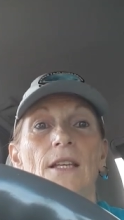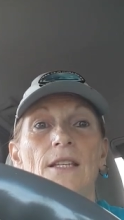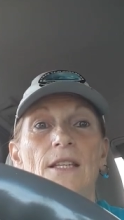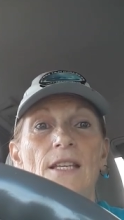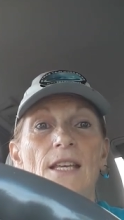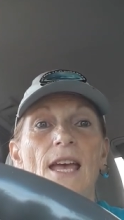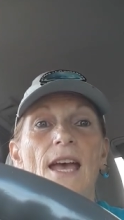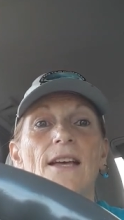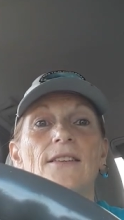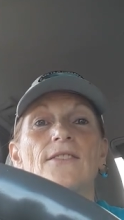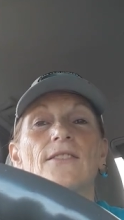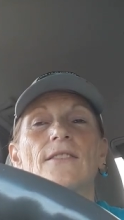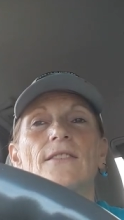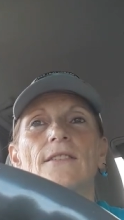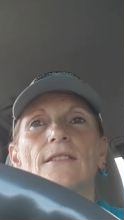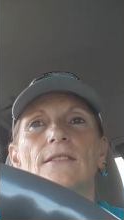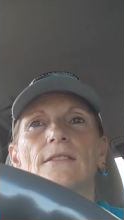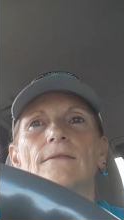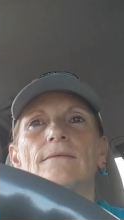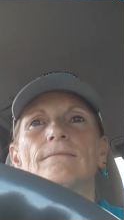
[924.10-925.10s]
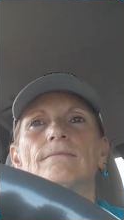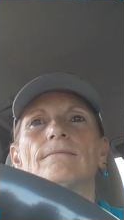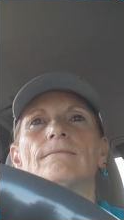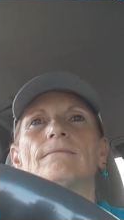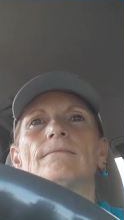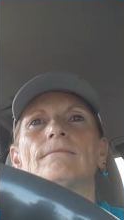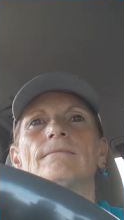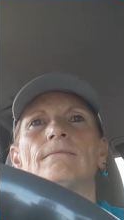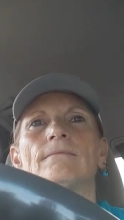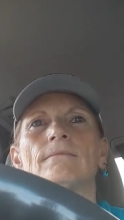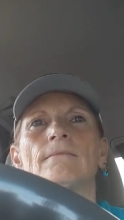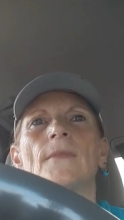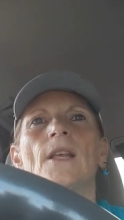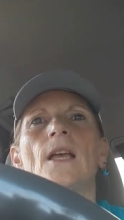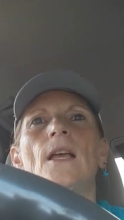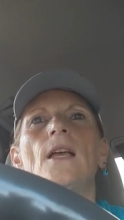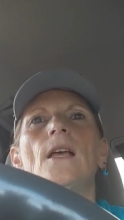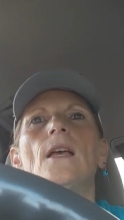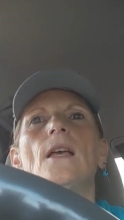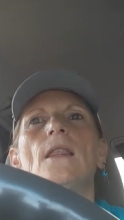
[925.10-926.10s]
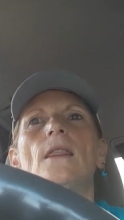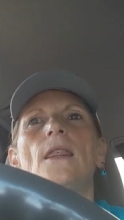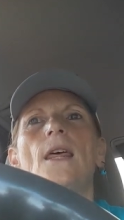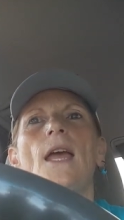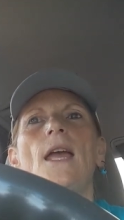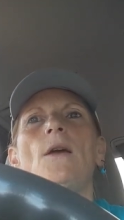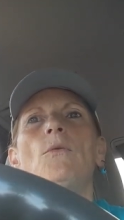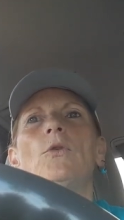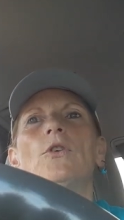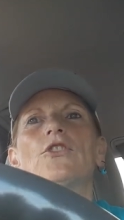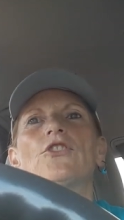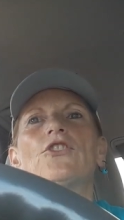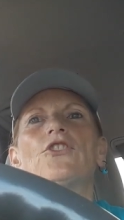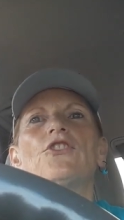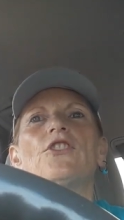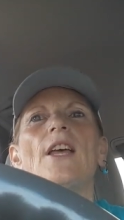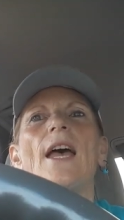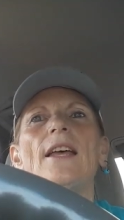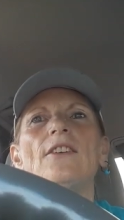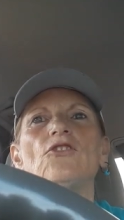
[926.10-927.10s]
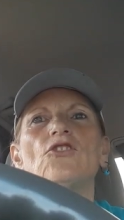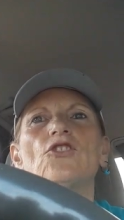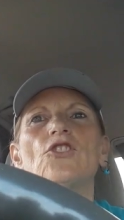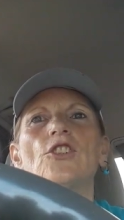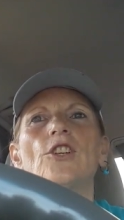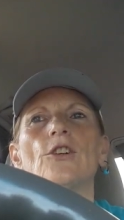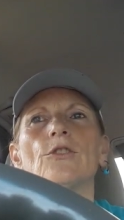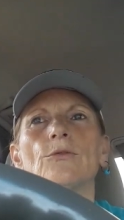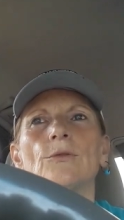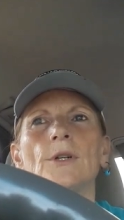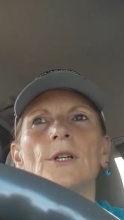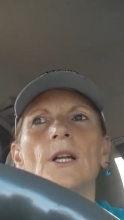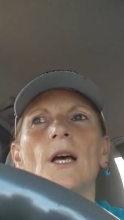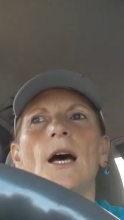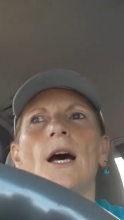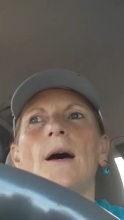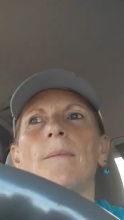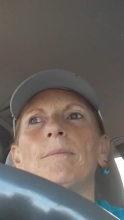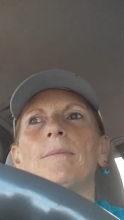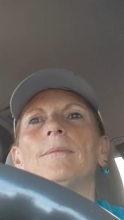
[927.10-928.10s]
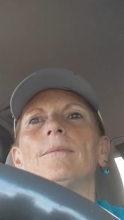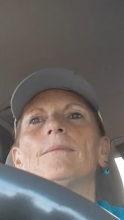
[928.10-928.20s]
Yes, they will set children up.